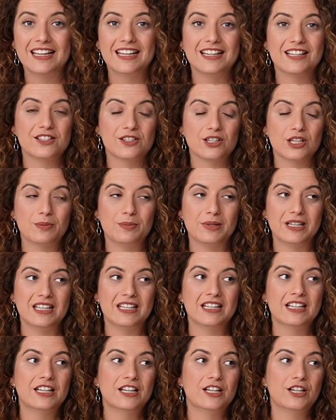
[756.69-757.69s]
This could
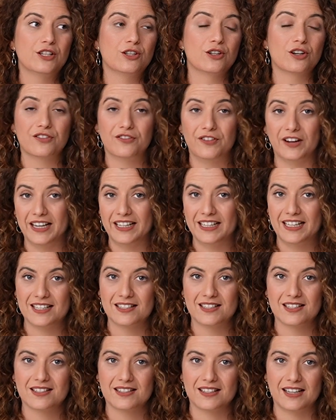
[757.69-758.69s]
be your finances.